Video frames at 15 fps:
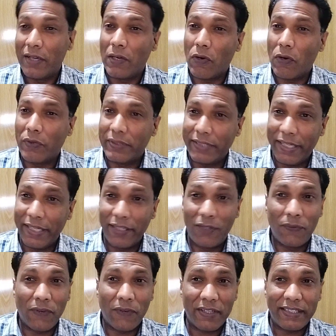Now
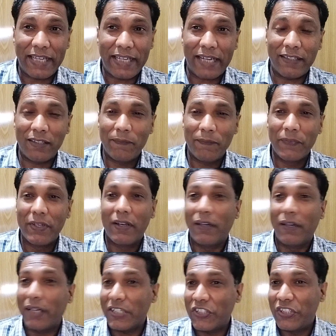tit for tat,
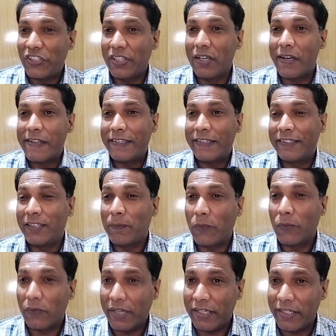Russia is
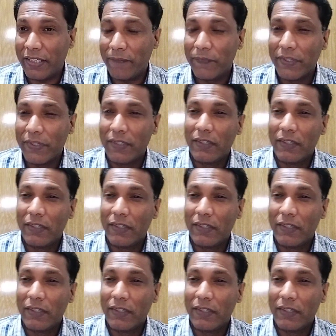reciprocating.